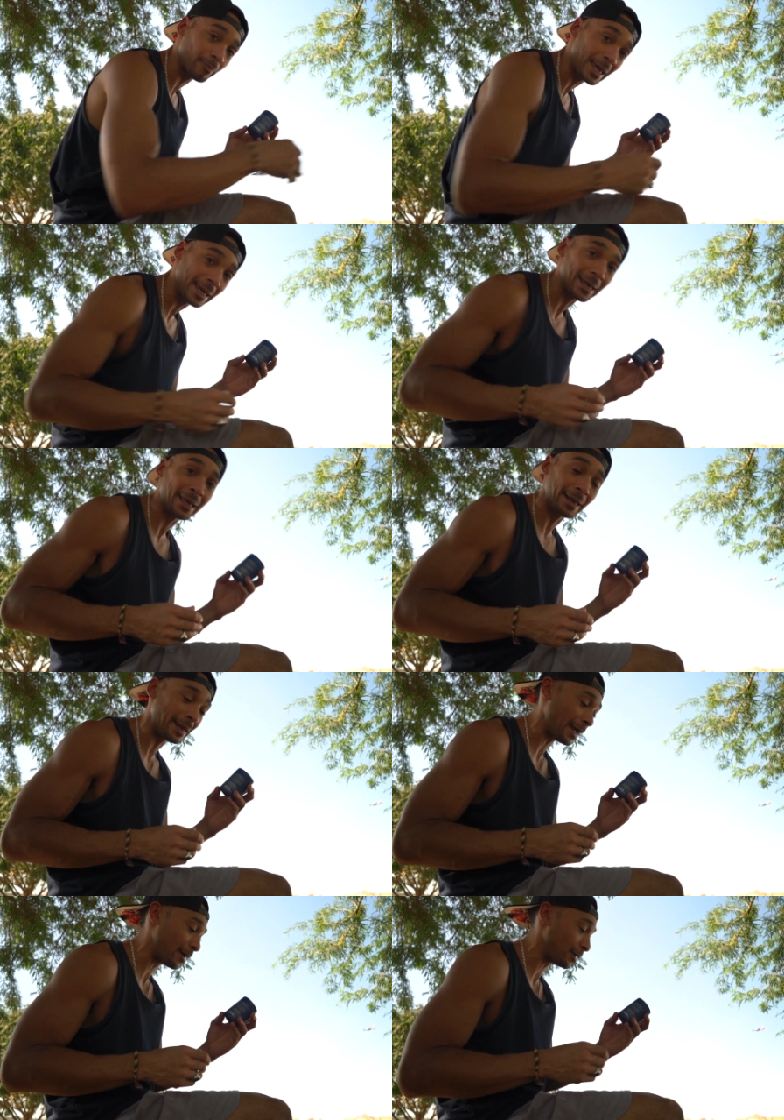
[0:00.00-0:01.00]
make it
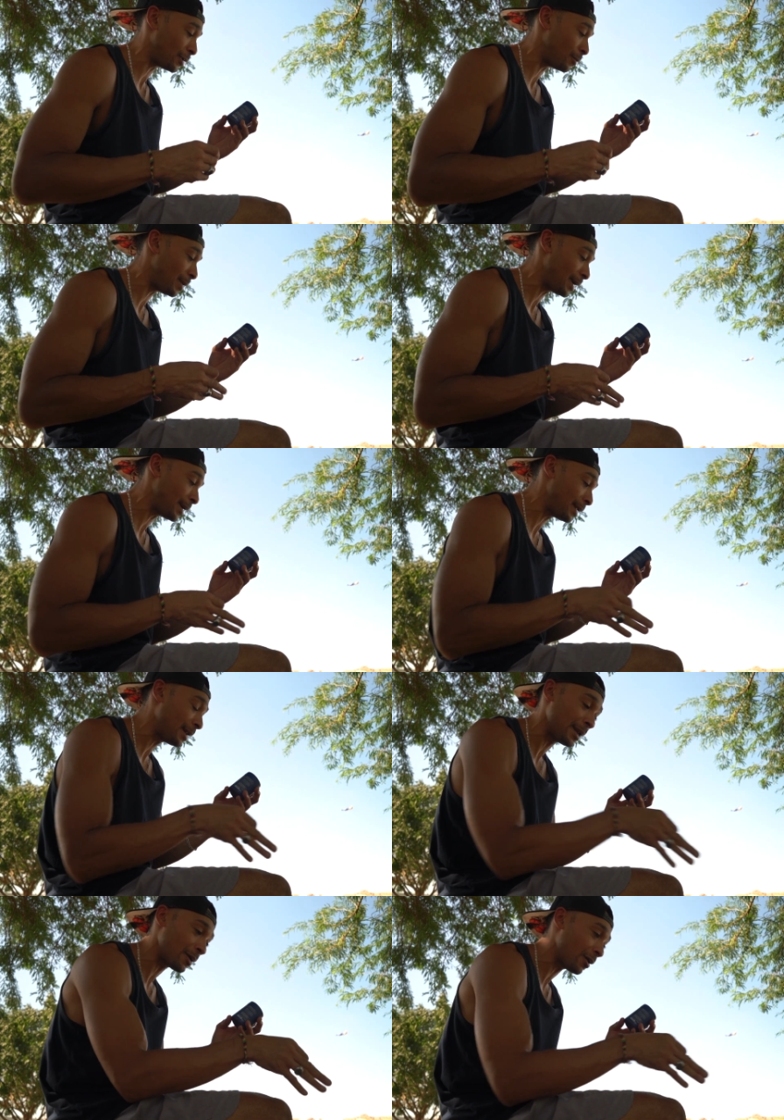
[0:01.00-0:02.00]
in there, you know, make it
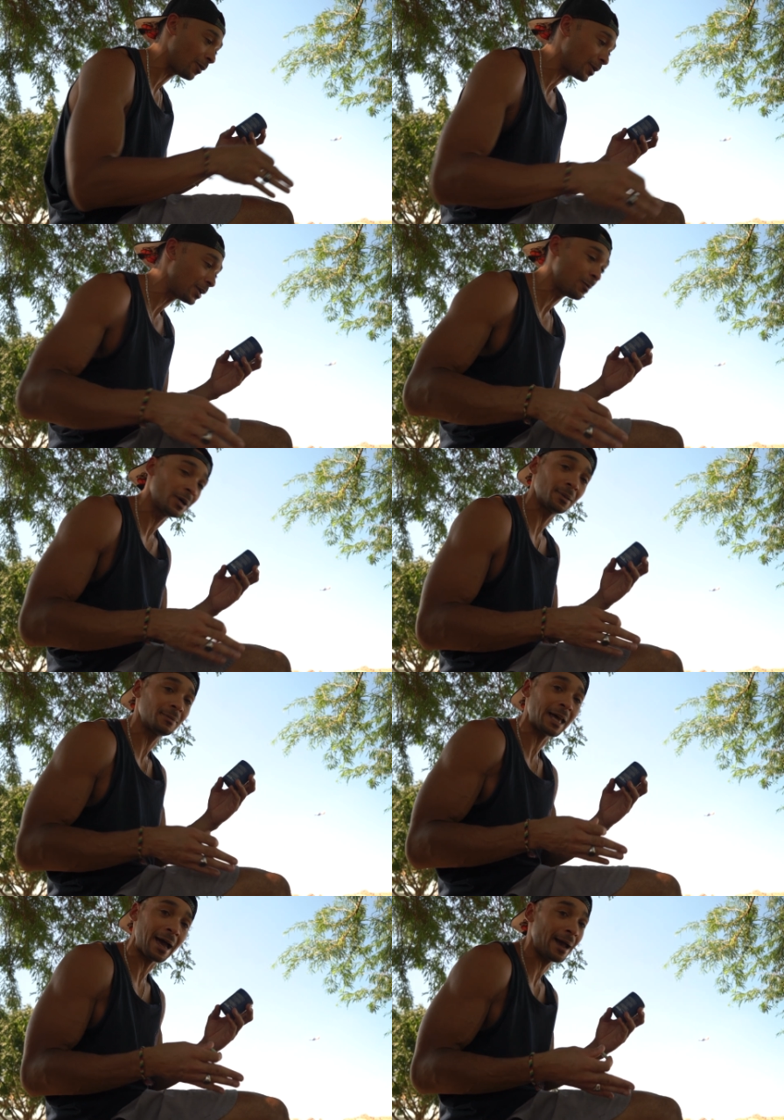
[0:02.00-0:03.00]
in there all the way. You don't want
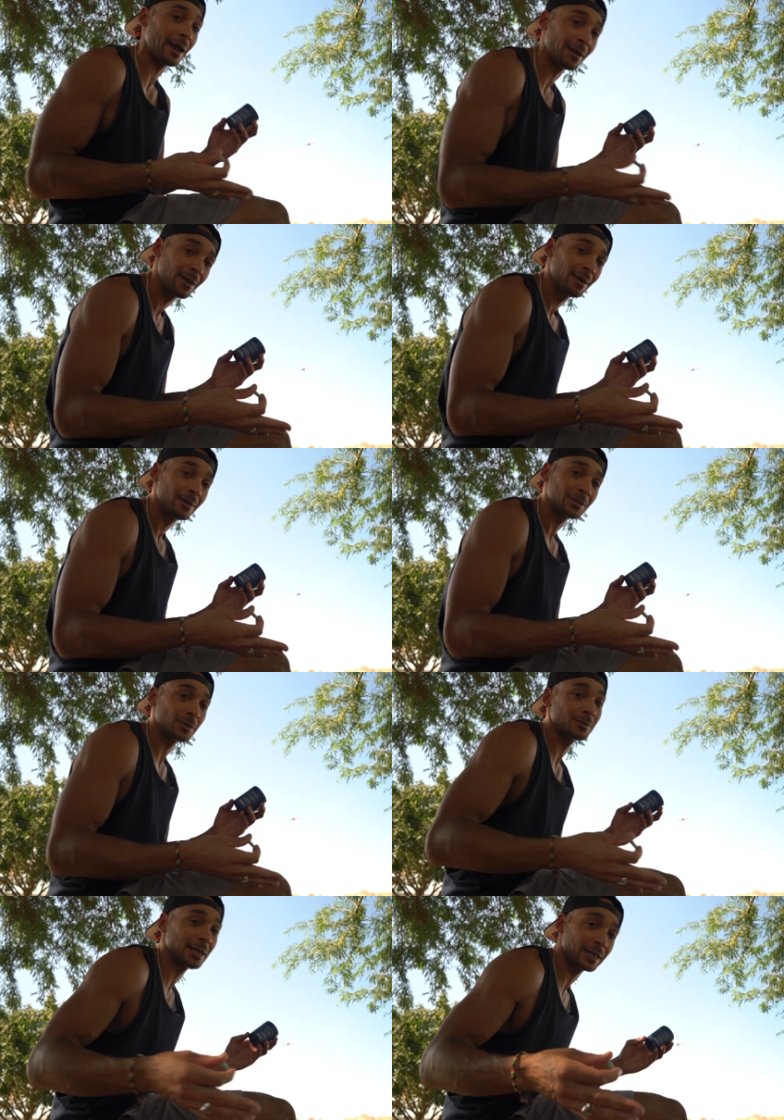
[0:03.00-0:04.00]
them dying as
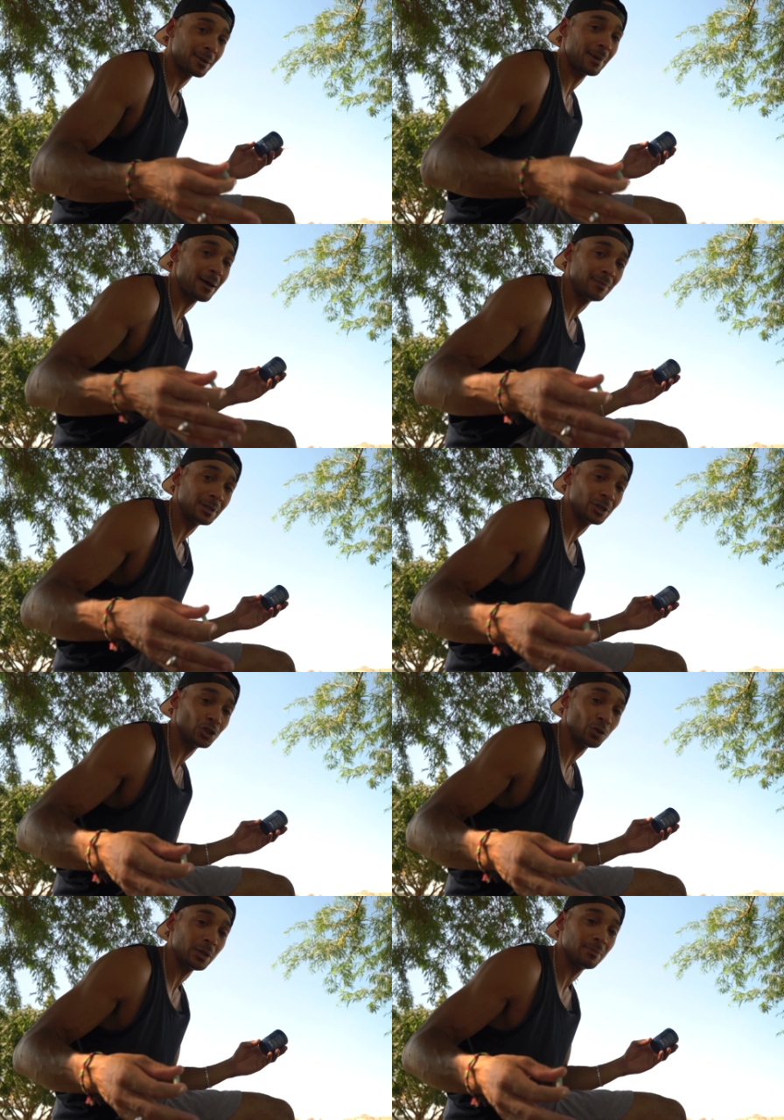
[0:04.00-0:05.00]
soon as they come out
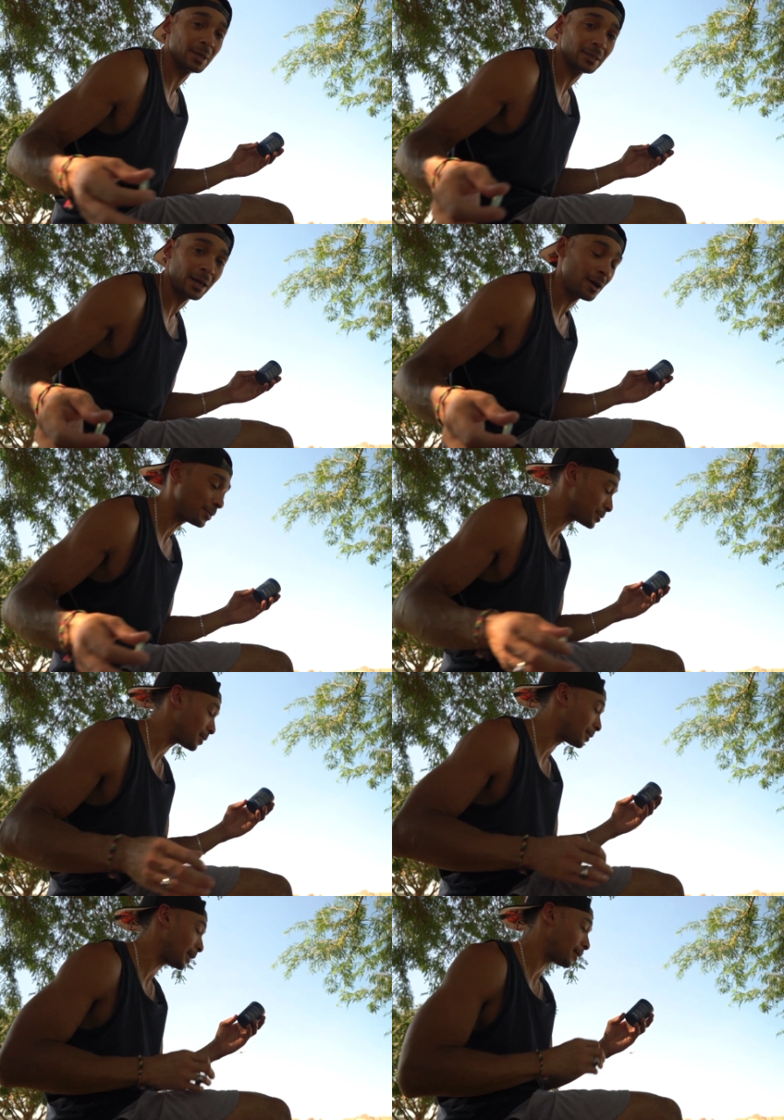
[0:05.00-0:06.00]
because you eat McDonald's
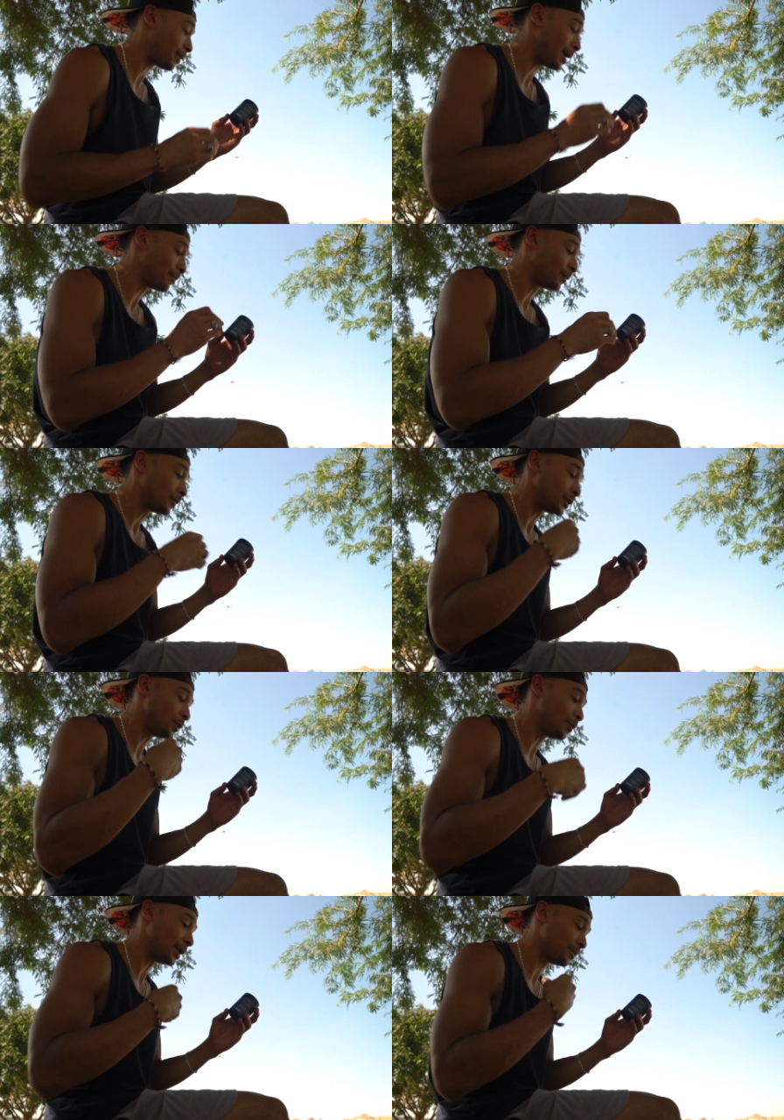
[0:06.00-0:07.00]
all day, right?
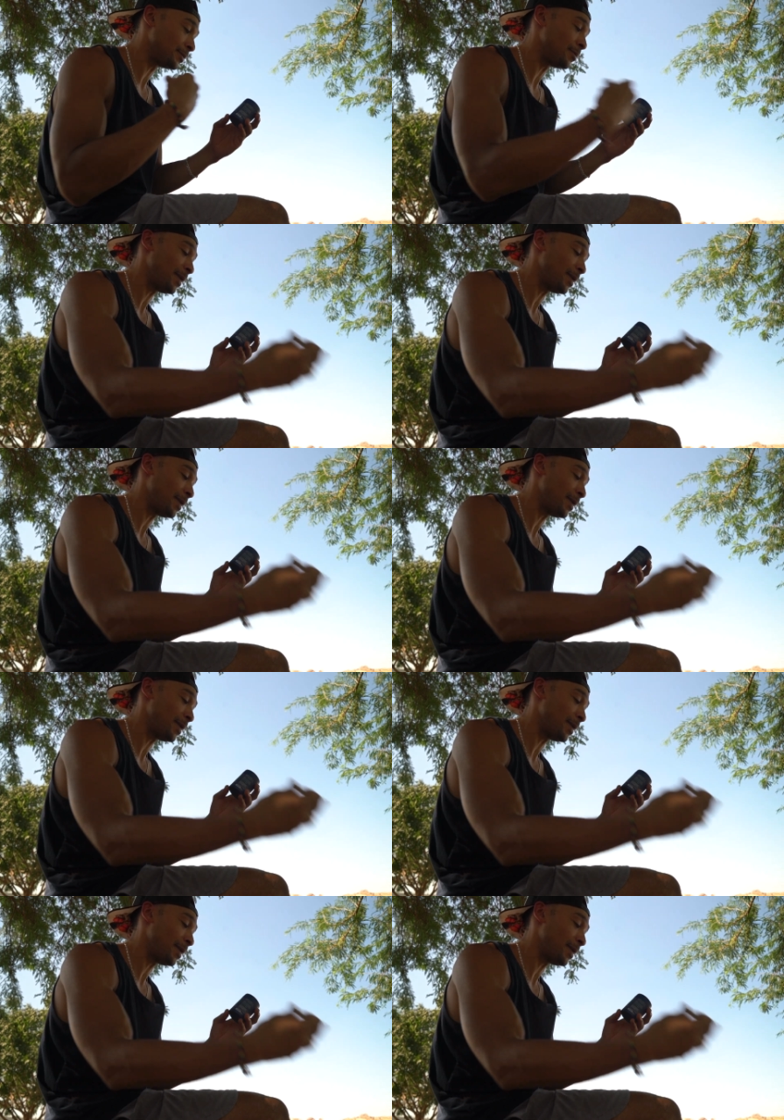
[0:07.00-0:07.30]
You want them to